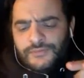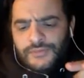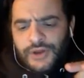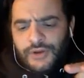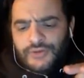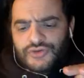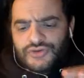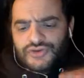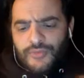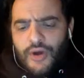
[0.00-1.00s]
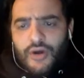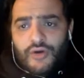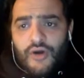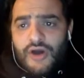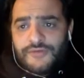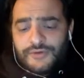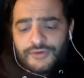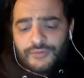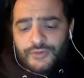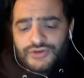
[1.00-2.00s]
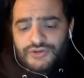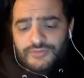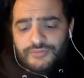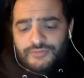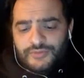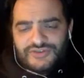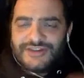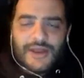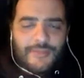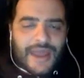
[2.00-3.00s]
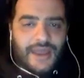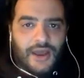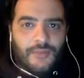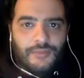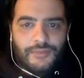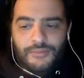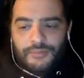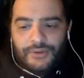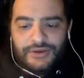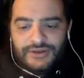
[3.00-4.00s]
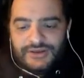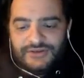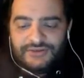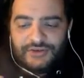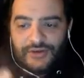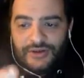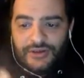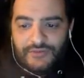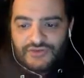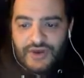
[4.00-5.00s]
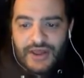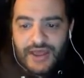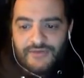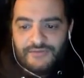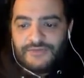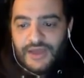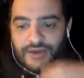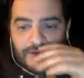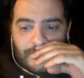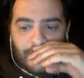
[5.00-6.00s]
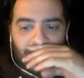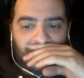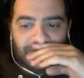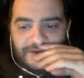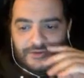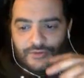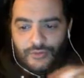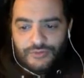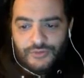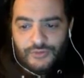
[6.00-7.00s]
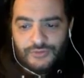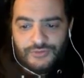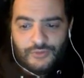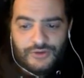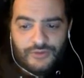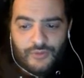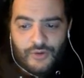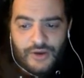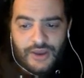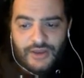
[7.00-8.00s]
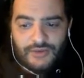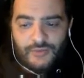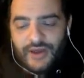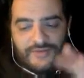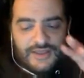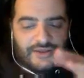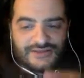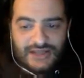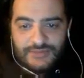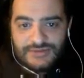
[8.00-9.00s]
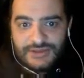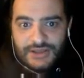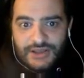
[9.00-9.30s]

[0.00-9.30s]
Jamal Crawford, which is not a pay up, but considering if you're trying to have Nagor, Norgaroria, whatever the hell his name is.